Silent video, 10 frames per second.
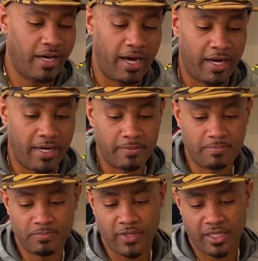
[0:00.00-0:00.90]

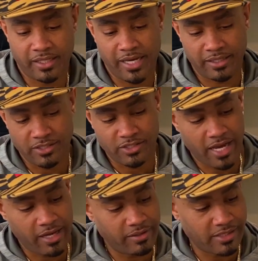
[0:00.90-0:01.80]
You got the Cactus
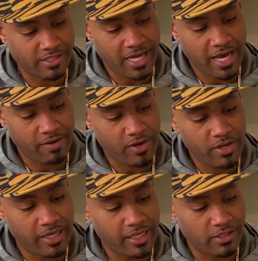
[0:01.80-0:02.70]
Jack on the side right
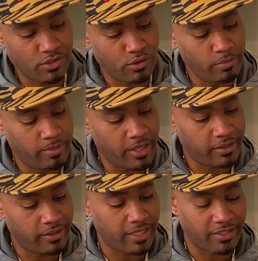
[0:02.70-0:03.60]
here. You got this
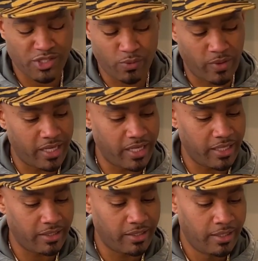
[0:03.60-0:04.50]
nubuck, you got the
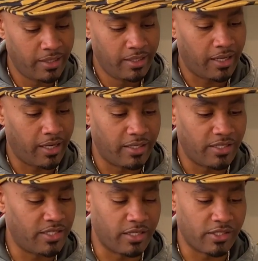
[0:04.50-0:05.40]
suede.
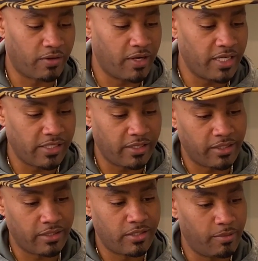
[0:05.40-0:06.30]
This shit is crazy. You
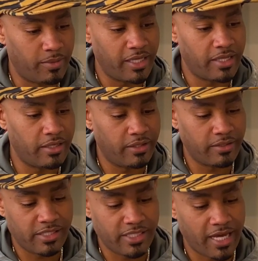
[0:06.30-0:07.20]
got the tumble leather here on
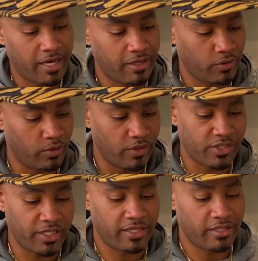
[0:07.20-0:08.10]
the side. Of
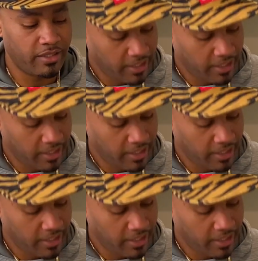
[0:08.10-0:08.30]
course, you got the